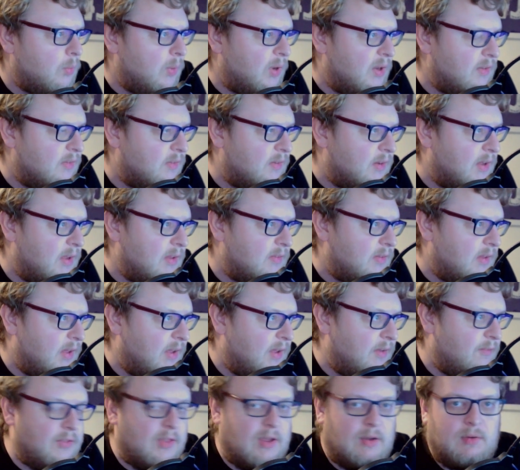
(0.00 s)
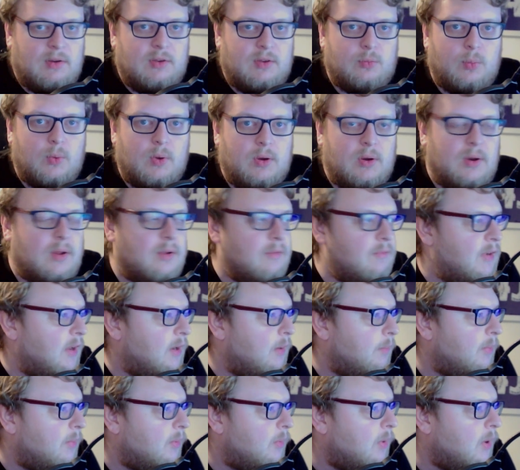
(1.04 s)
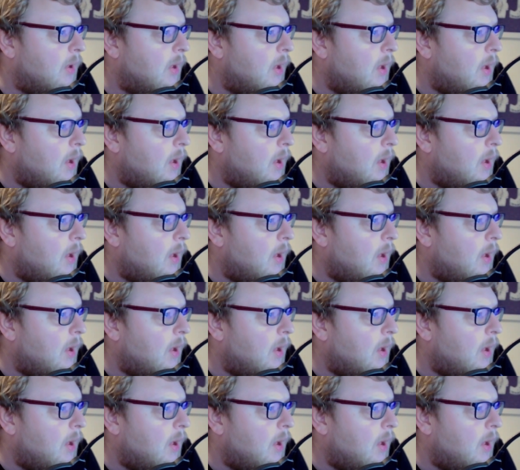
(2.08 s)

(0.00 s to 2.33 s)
Wednesdays if there is one available.